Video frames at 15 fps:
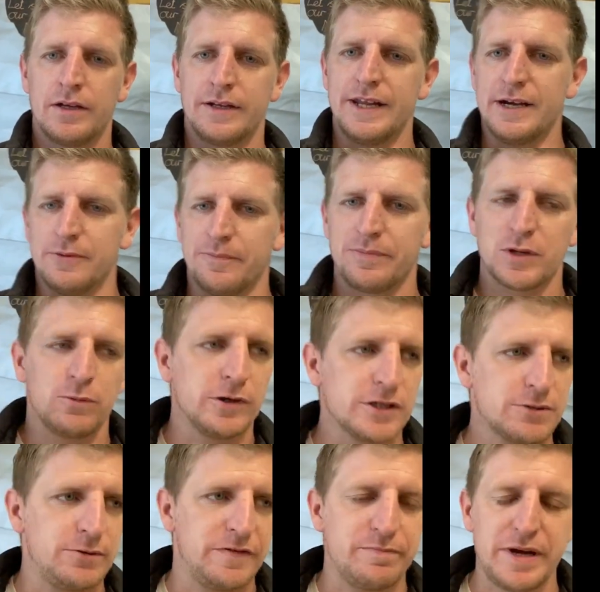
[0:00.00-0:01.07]
Now,
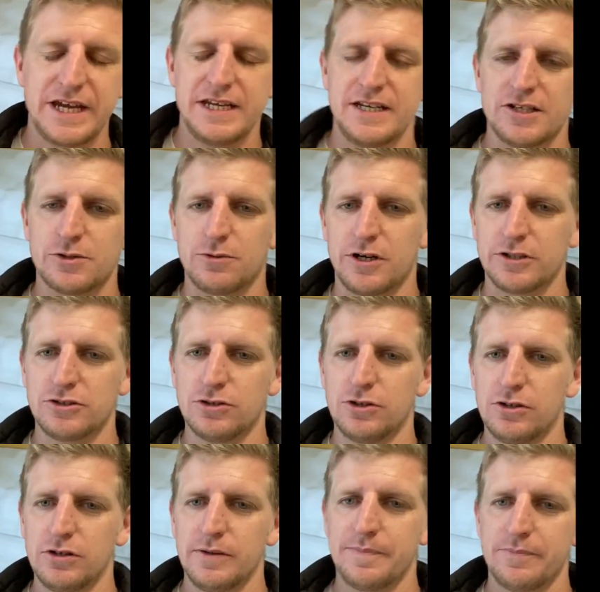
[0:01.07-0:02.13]
once we've made it to our
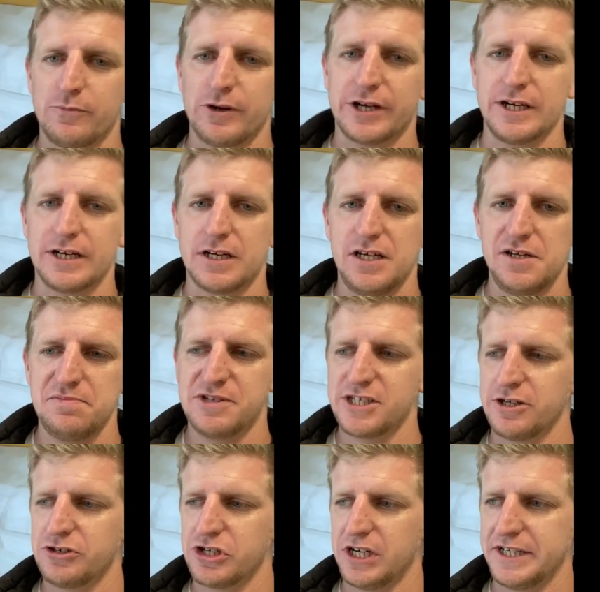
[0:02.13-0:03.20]
door, we're going to keep
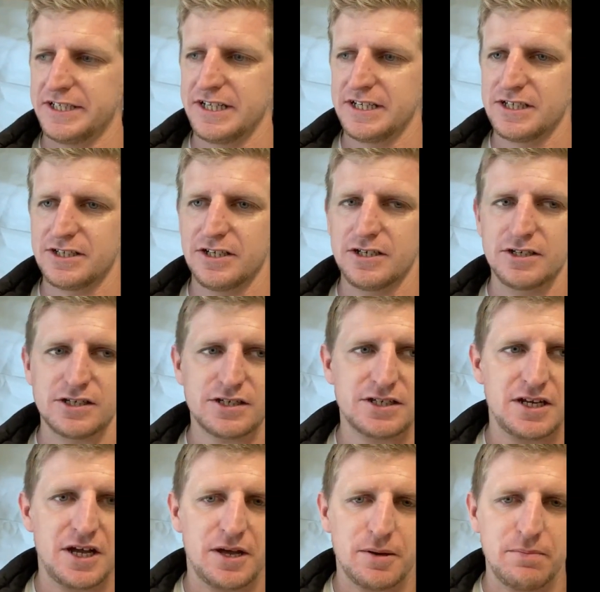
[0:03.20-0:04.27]
socially
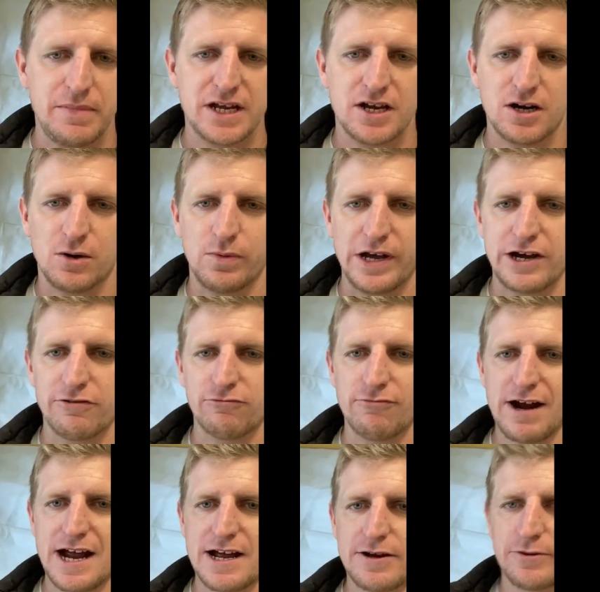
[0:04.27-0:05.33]
distanced, make our way
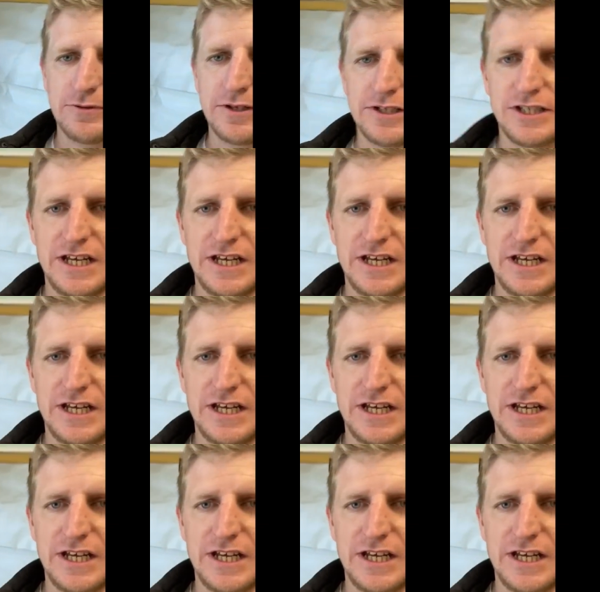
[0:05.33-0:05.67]
around the